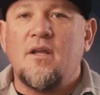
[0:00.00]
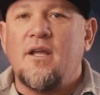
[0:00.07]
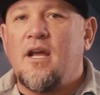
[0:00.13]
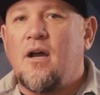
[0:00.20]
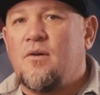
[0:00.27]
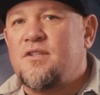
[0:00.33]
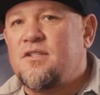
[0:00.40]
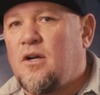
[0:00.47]

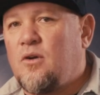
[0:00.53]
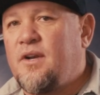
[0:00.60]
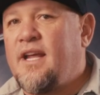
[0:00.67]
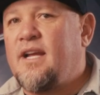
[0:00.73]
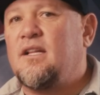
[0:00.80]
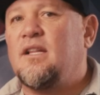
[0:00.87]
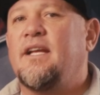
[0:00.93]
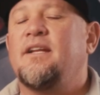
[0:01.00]
Our Assault
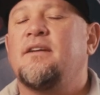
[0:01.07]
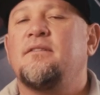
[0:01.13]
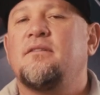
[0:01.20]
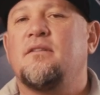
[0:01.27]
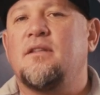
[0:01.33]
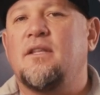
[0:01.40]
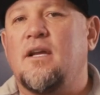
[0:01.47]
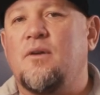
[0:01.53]
air cleaner
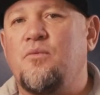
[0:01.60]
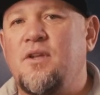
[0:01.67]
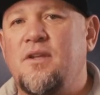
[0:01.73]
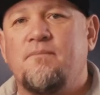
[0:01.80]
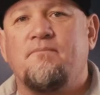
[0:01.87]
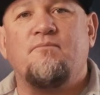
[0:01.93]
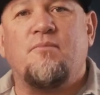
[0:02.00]
that we've